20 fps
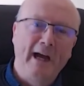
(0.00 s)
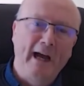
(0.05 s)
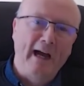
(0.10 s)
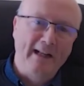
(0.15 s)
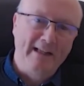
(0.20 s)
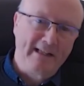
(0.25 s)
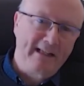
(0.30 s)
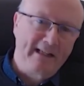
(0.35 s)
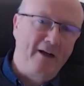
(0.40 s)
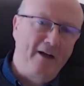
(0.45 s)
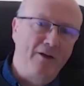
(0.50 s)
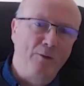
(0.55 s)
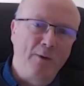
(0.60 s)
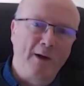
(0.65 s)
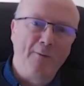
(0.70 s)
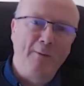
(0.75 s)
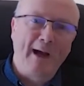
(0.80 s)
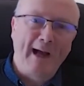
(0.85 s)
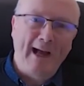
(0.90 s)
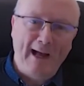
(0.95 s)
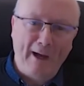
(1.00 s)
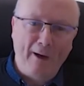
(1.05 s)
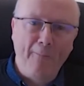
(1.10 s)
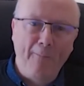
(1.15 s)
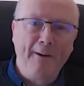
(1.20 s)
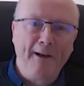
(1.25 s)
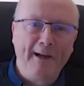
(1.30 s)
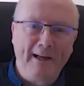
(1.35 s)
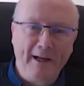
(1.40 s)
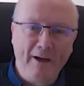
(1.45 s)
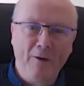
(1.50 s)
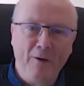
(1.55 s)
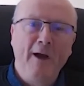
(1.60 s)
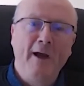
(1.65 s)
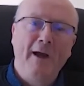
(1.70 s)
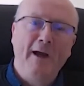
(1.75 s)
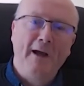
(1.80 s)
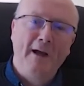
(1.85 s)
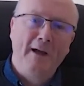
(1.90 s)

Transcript: And so that we were helping you